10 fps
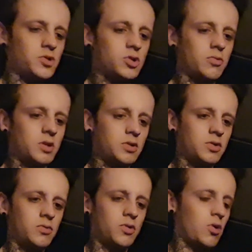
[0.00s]
is I'm just
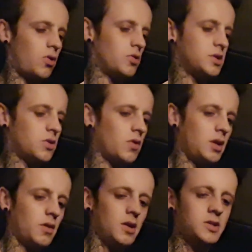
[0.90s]
going to
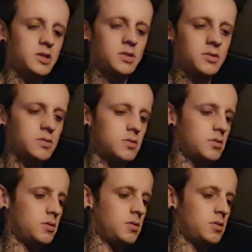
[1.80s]
consecrate this.